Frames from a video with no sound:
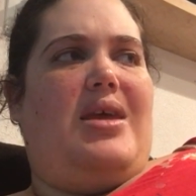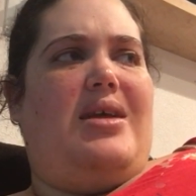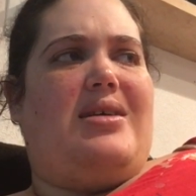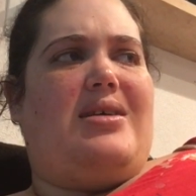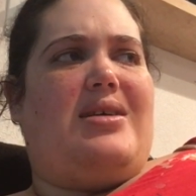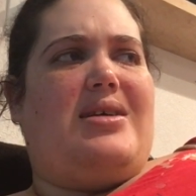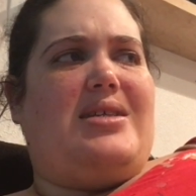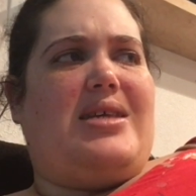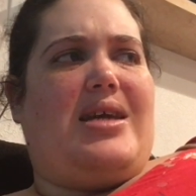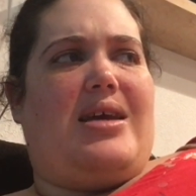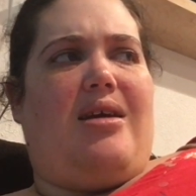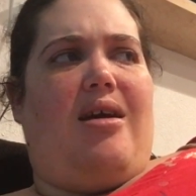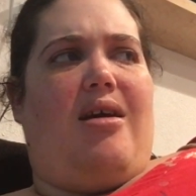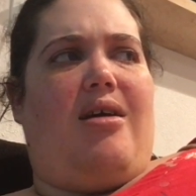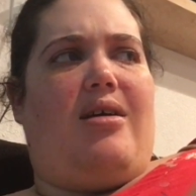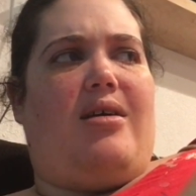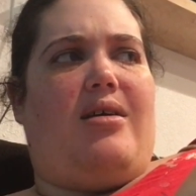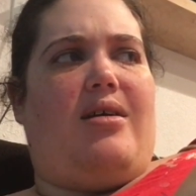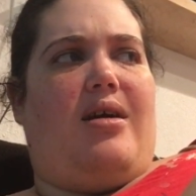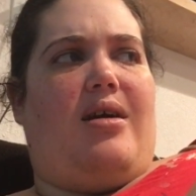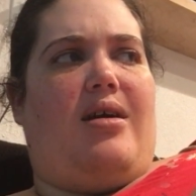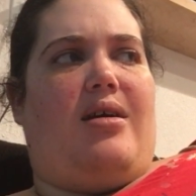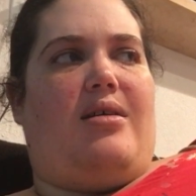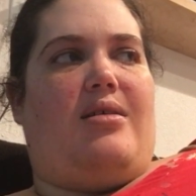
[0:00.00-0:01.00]
because I got
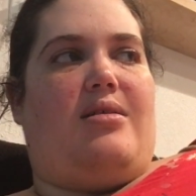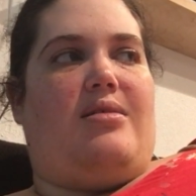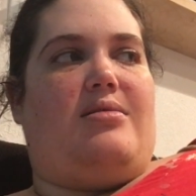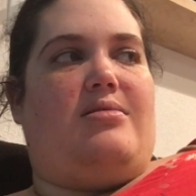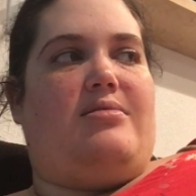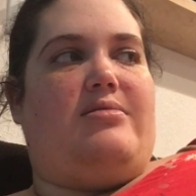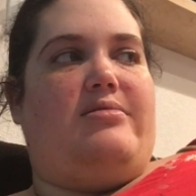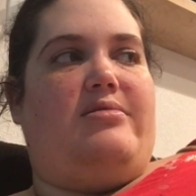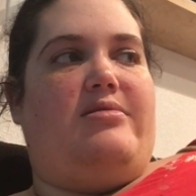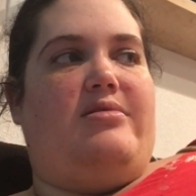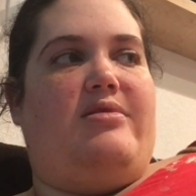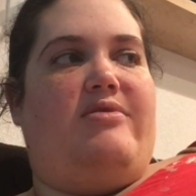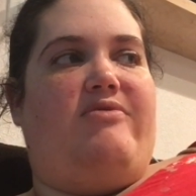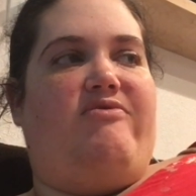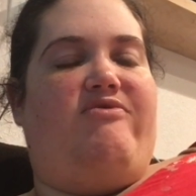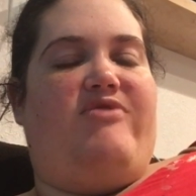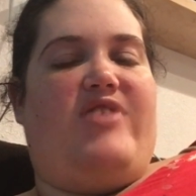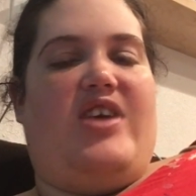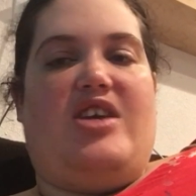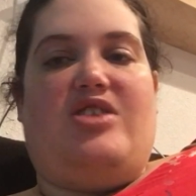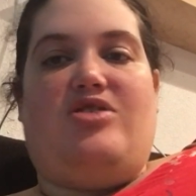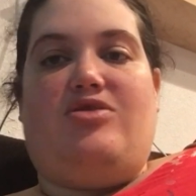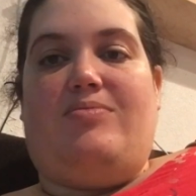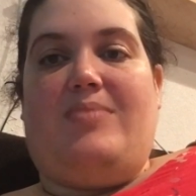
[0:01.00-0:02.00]
a
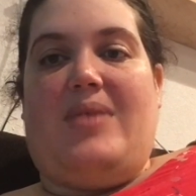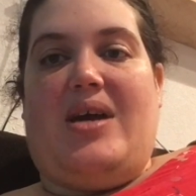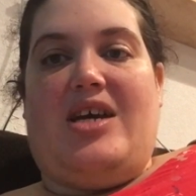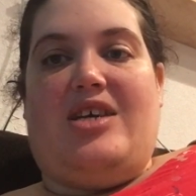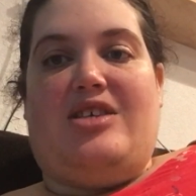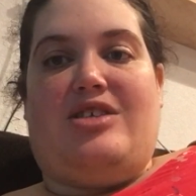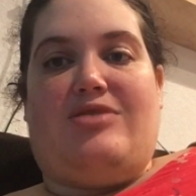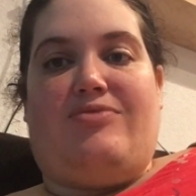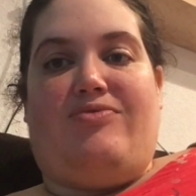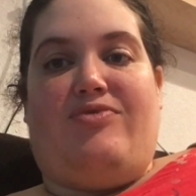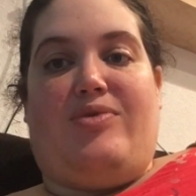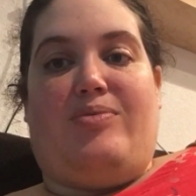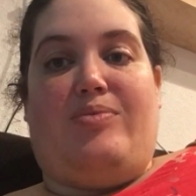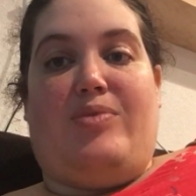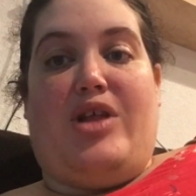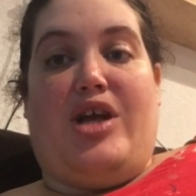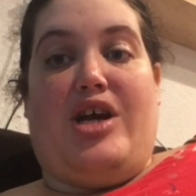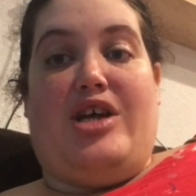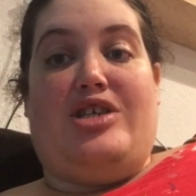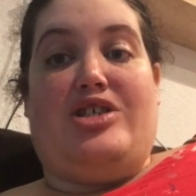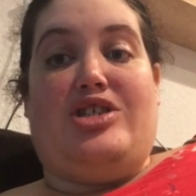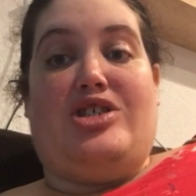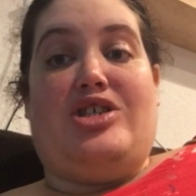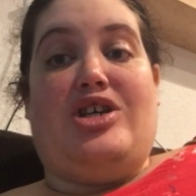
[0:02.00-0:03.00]
facial mask from
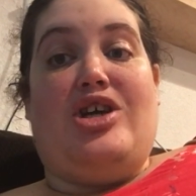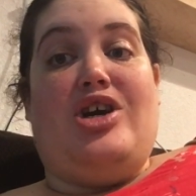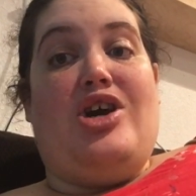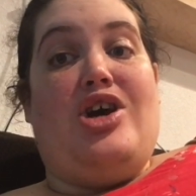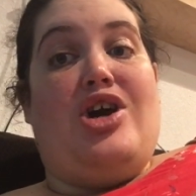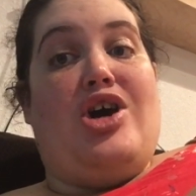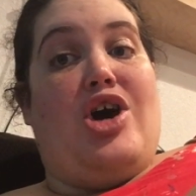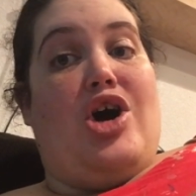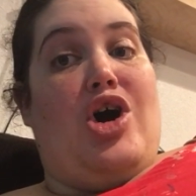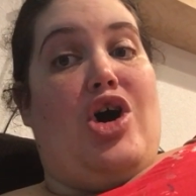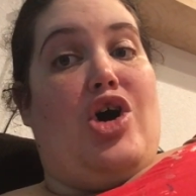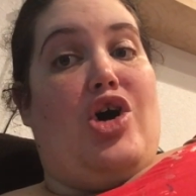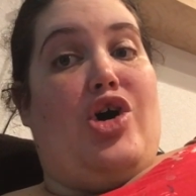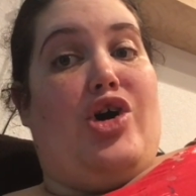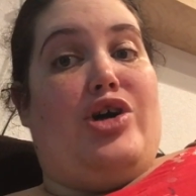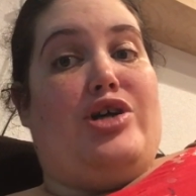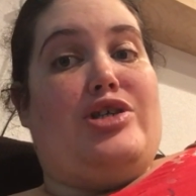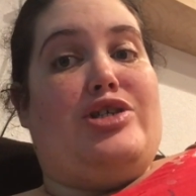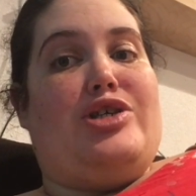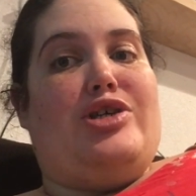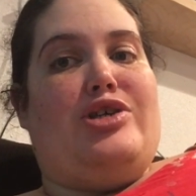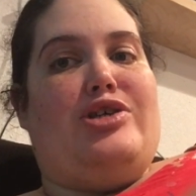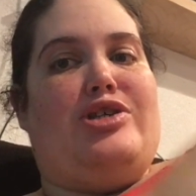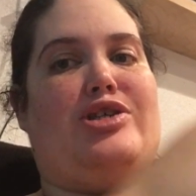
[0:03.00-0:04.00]
Lush,
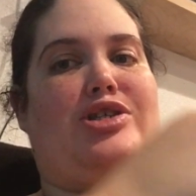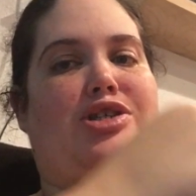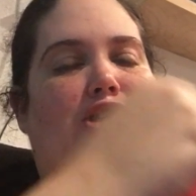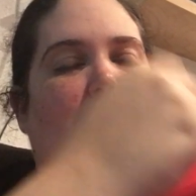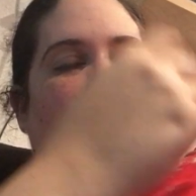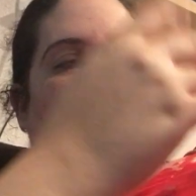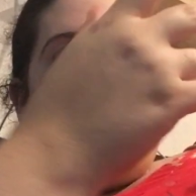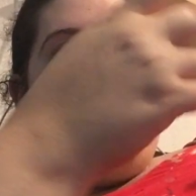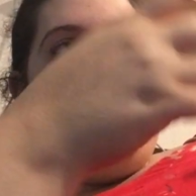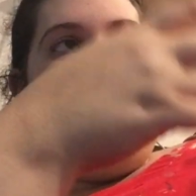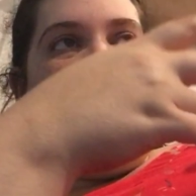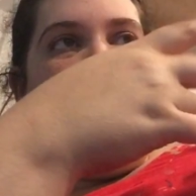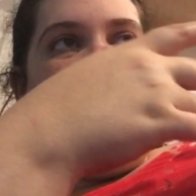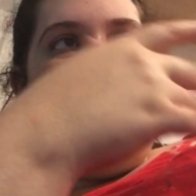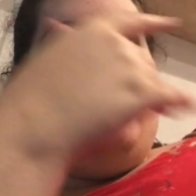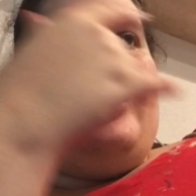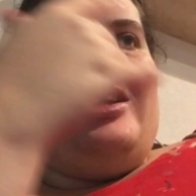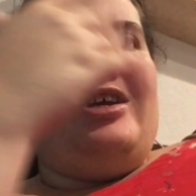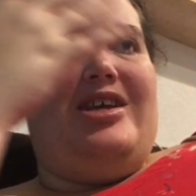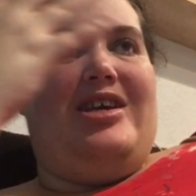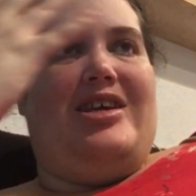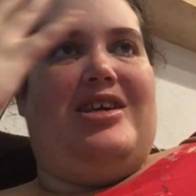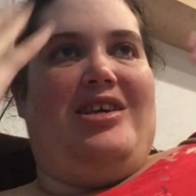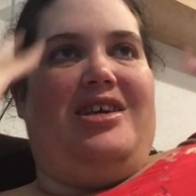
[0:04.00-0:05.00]
also to try to
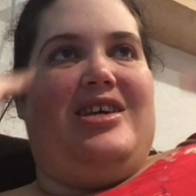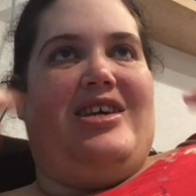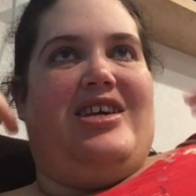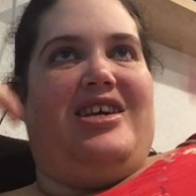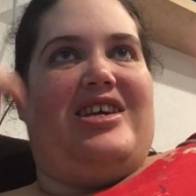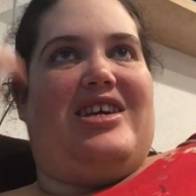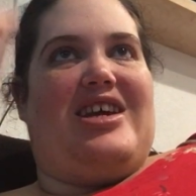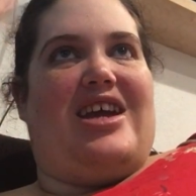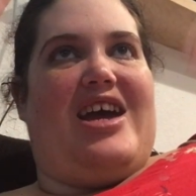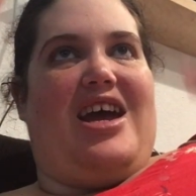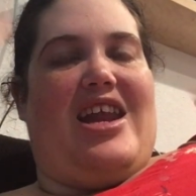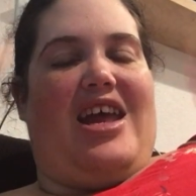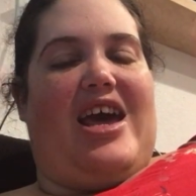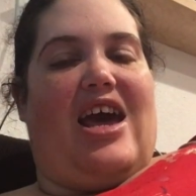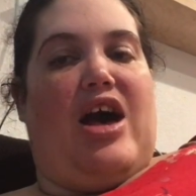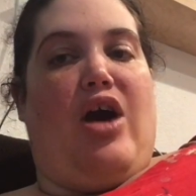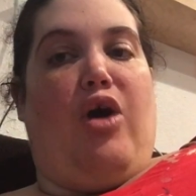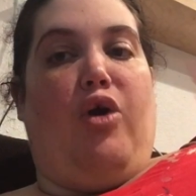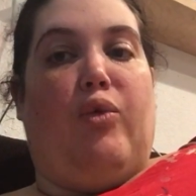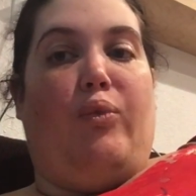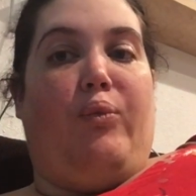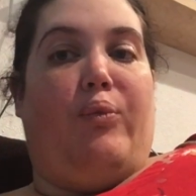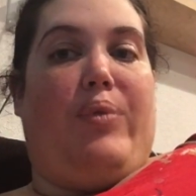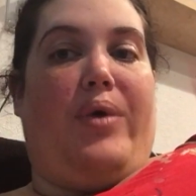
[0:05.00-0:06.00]
kind of
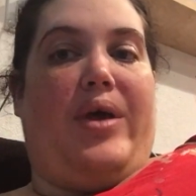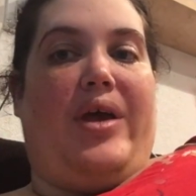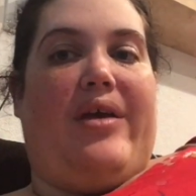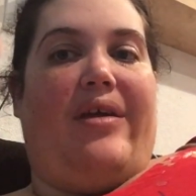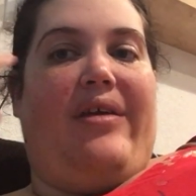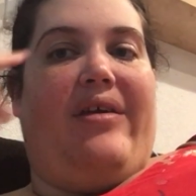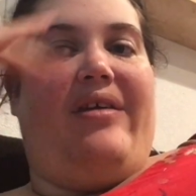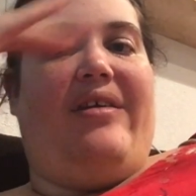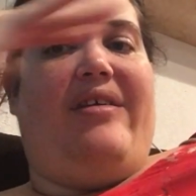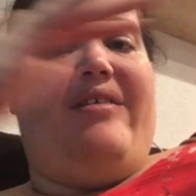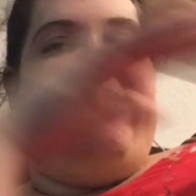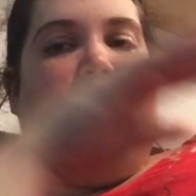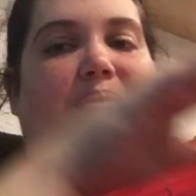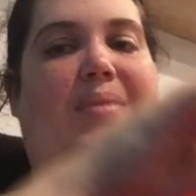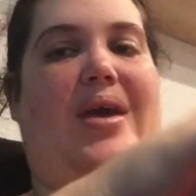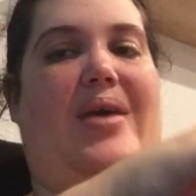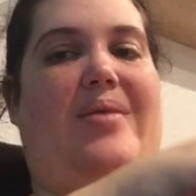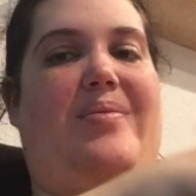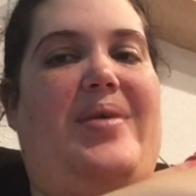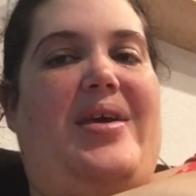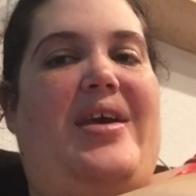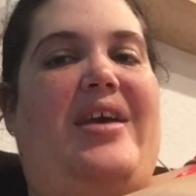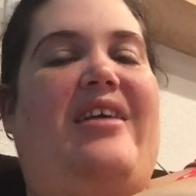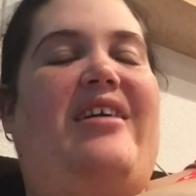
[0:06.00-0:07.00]
help
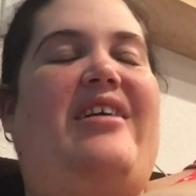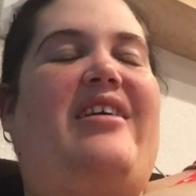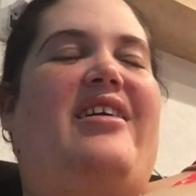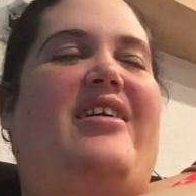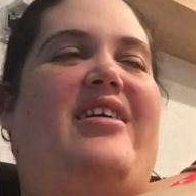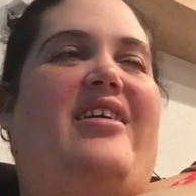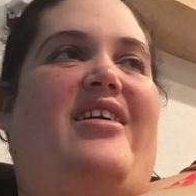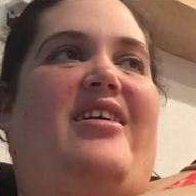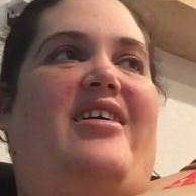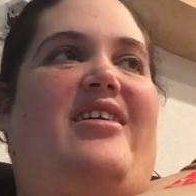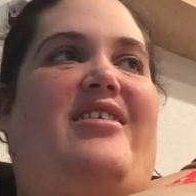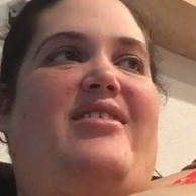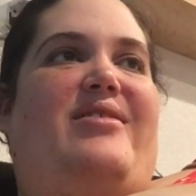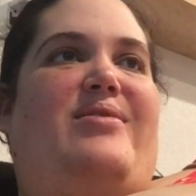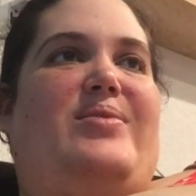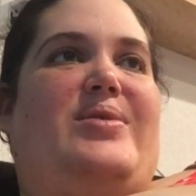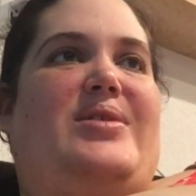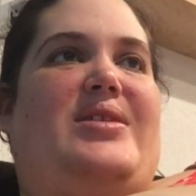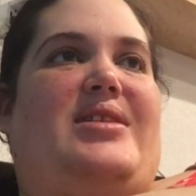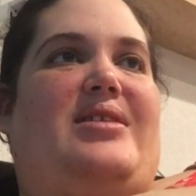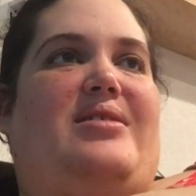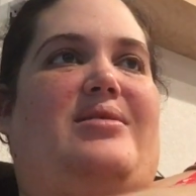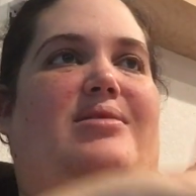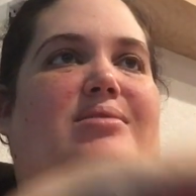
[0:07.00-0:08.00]
maybe
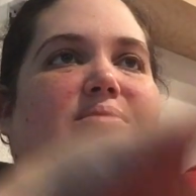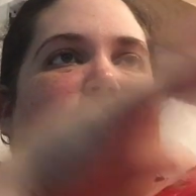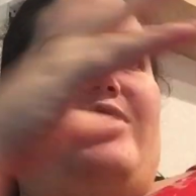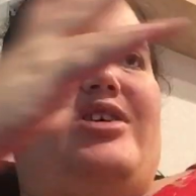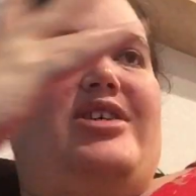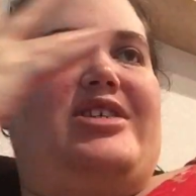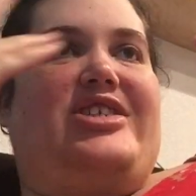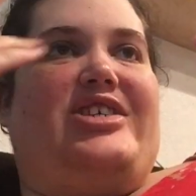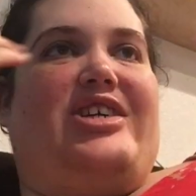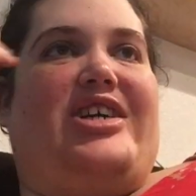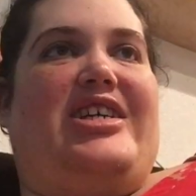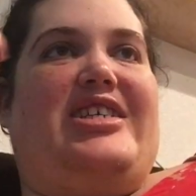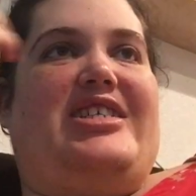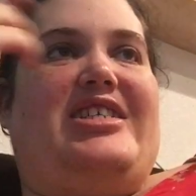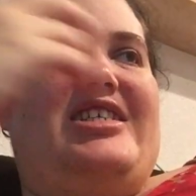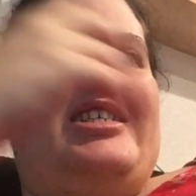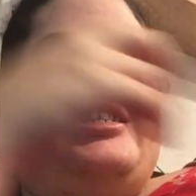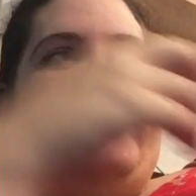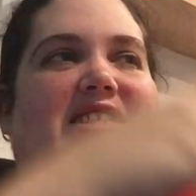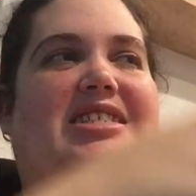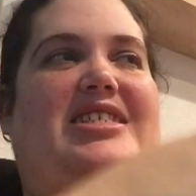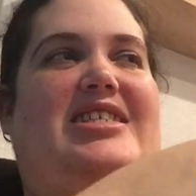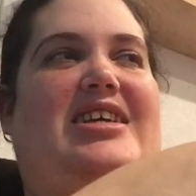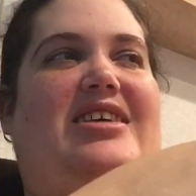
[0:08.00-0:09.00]
with the moisturizing
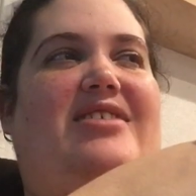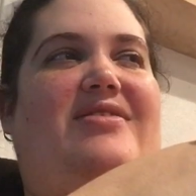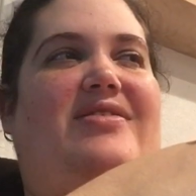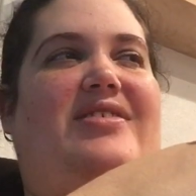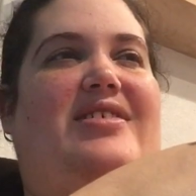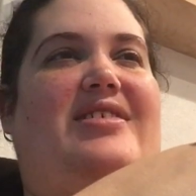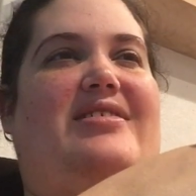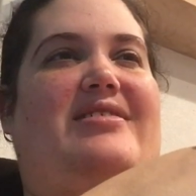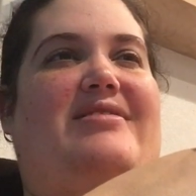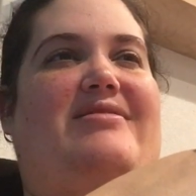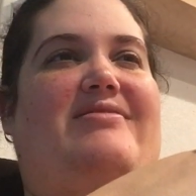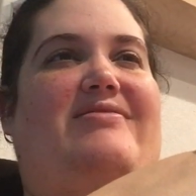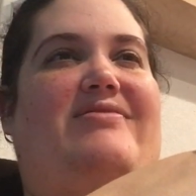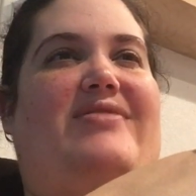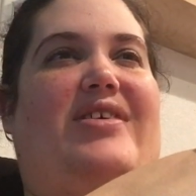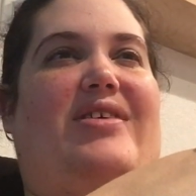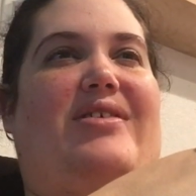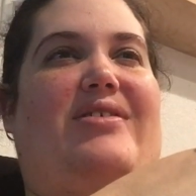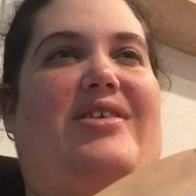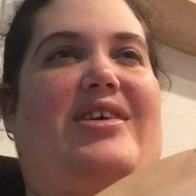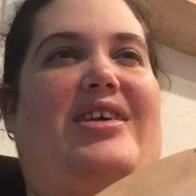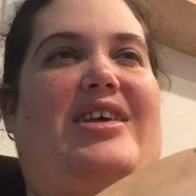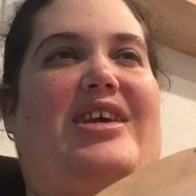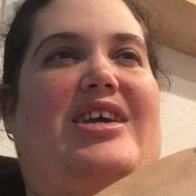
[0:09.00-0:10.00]
and stuff. It
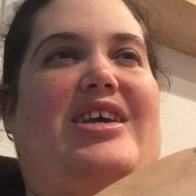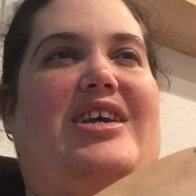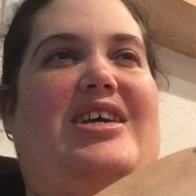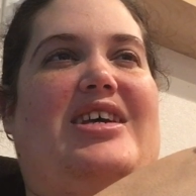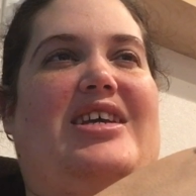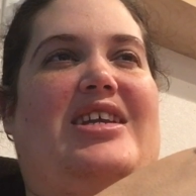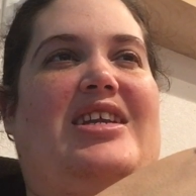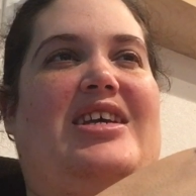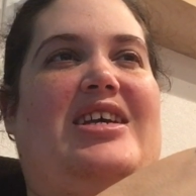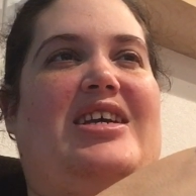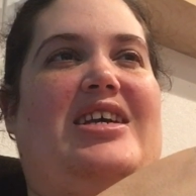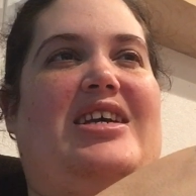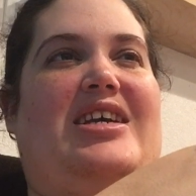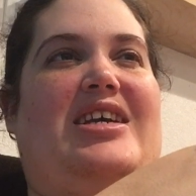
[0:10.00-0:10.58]
felt really good.